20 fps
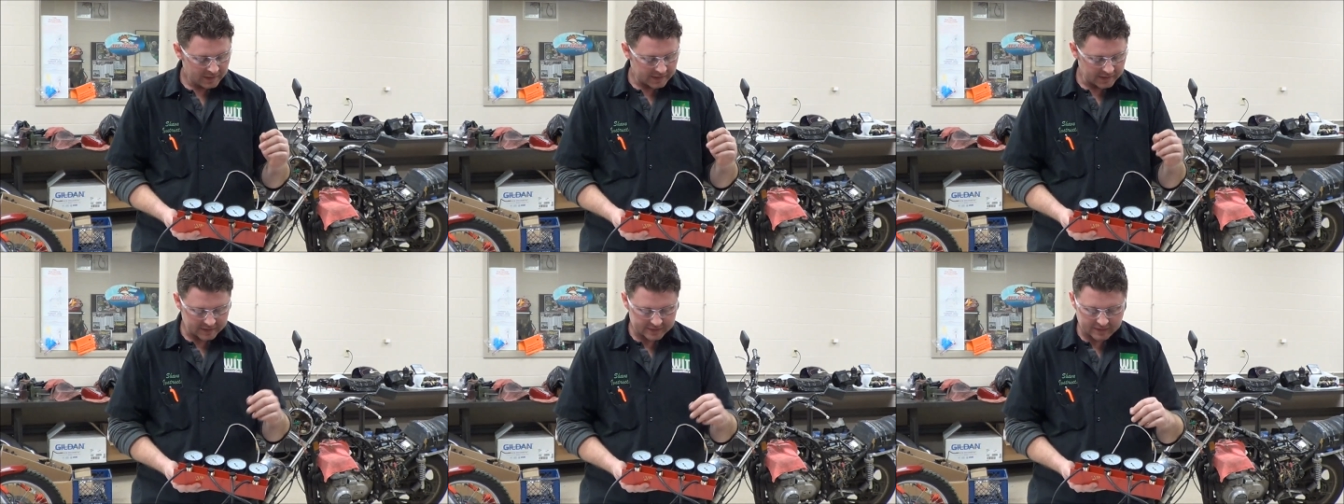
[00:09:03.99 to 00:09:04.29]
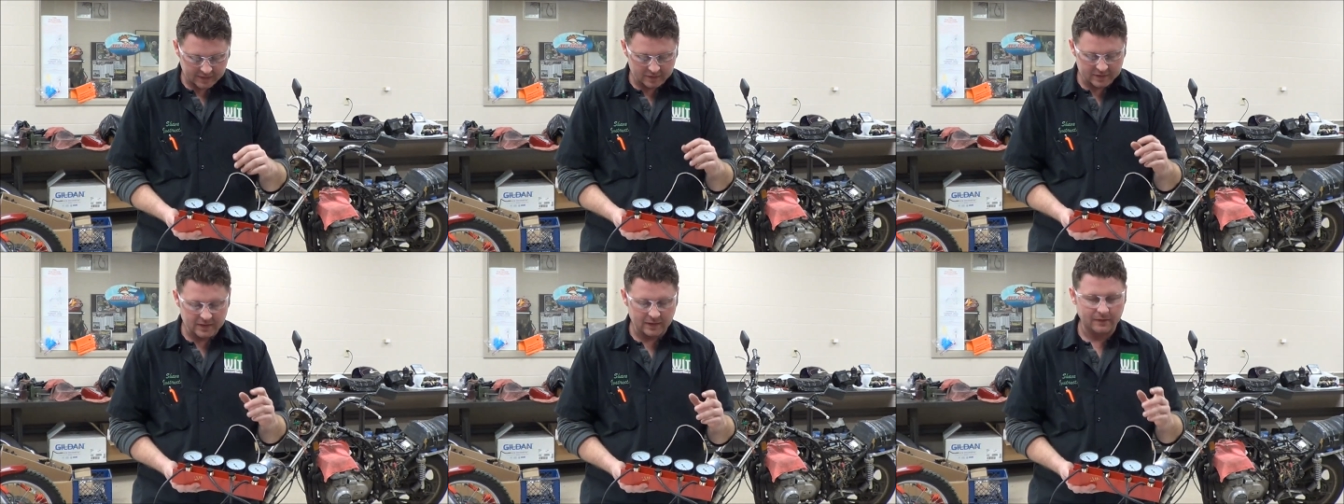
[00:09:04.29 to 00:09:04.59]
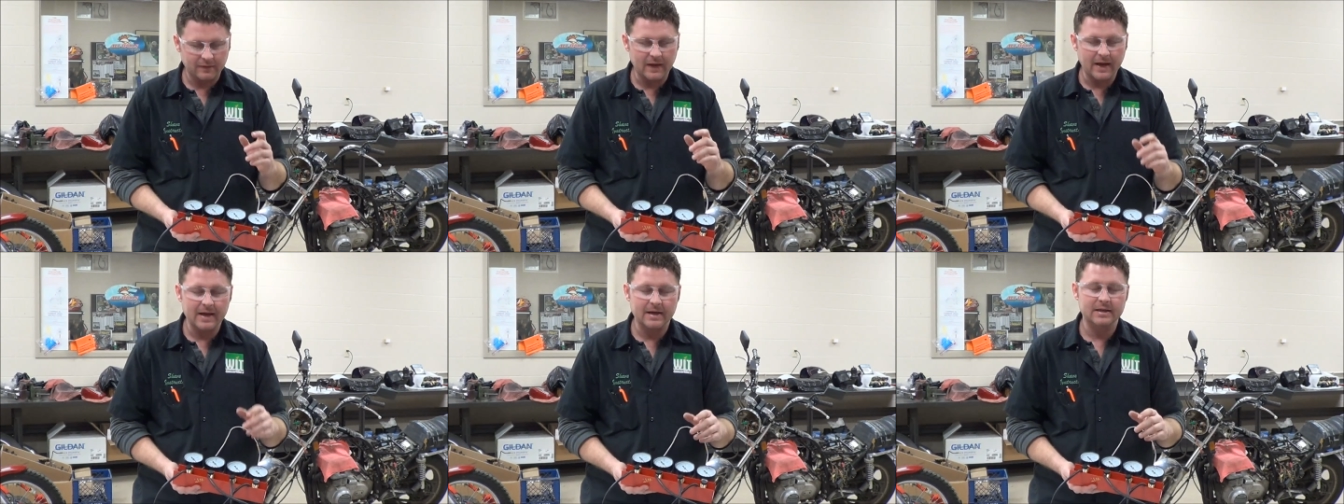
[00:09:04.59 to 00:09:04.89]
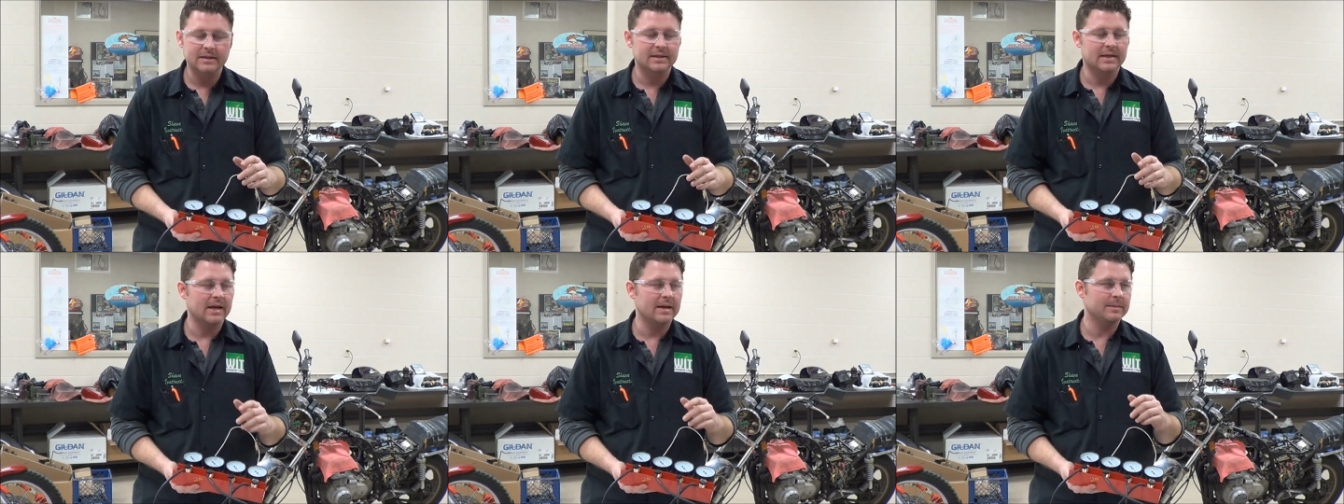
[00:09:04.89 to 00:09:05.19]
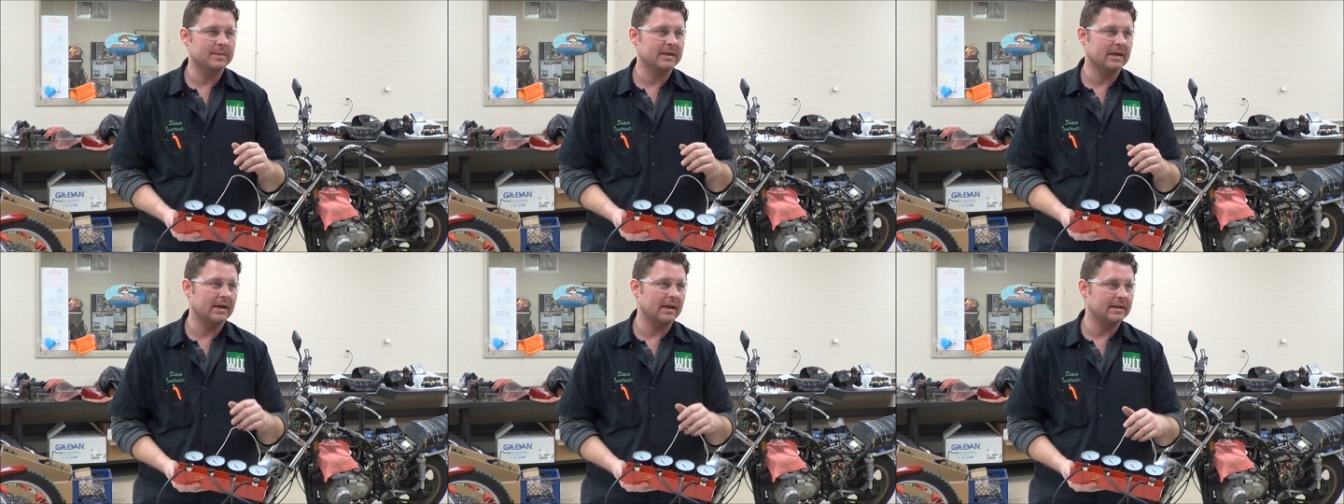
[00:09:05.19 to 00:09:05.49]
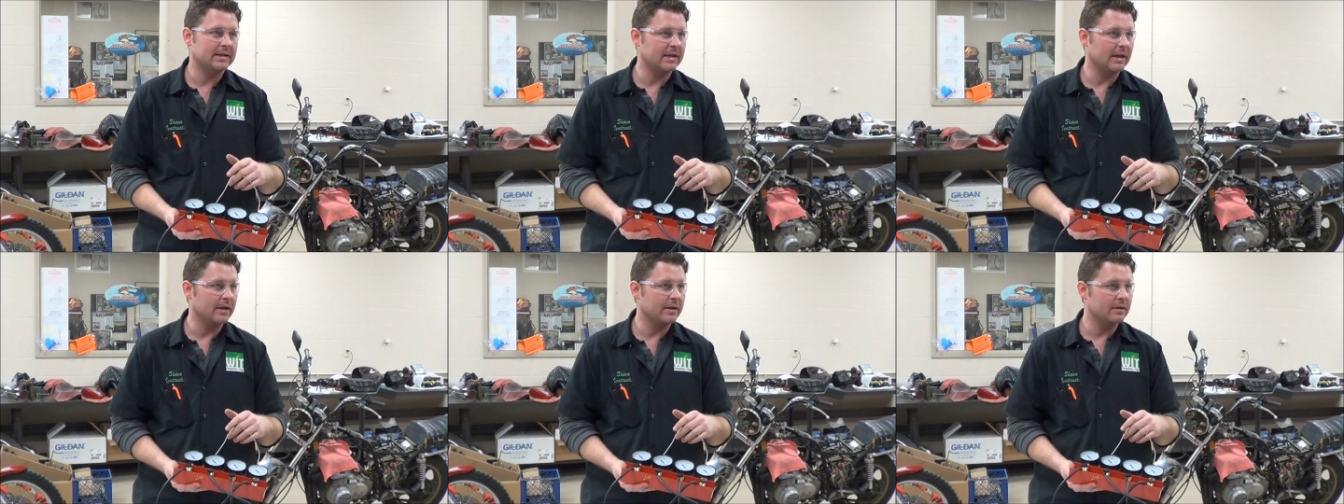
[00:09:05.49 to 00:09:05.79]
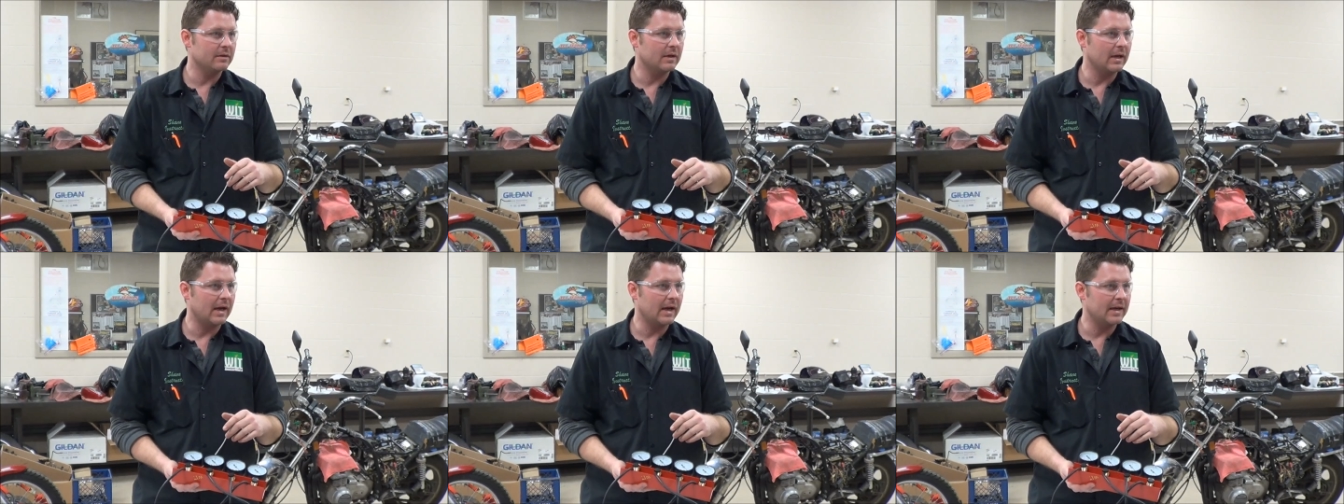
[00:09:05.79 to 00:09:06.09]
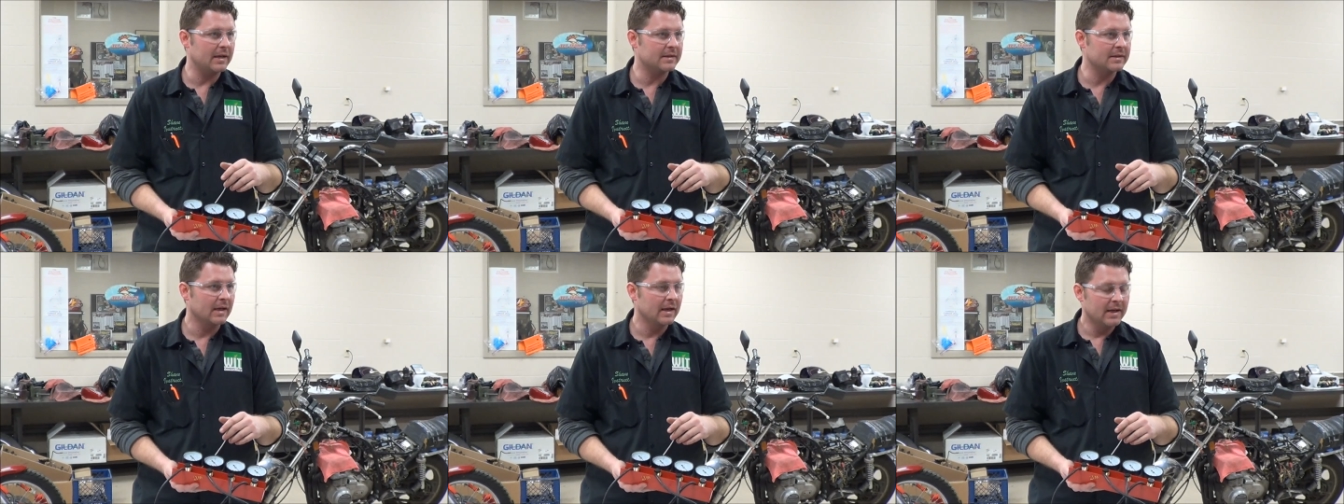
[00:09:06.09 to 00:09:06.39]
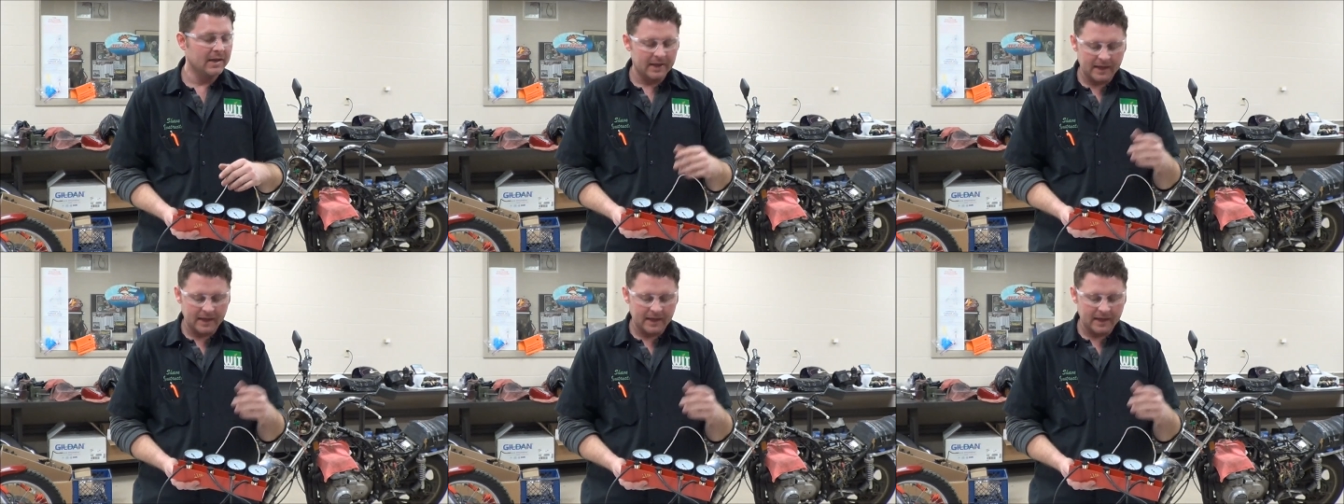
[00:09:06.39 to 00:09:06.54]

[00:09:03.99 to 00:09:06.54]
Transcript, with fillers: is there's a lot of times that I tell you guys,